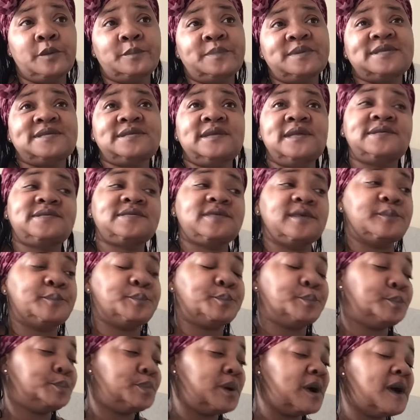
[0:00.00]
but since the
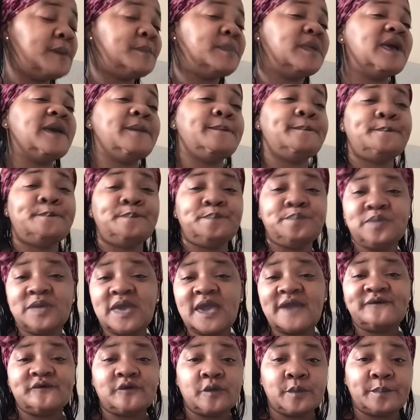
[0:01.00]
public
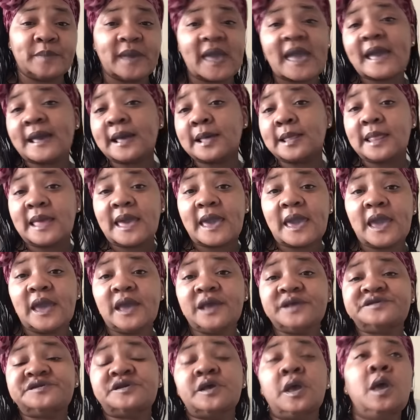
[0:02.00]
gave her
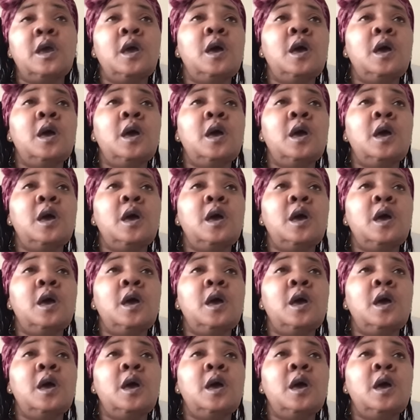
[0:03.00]
backlash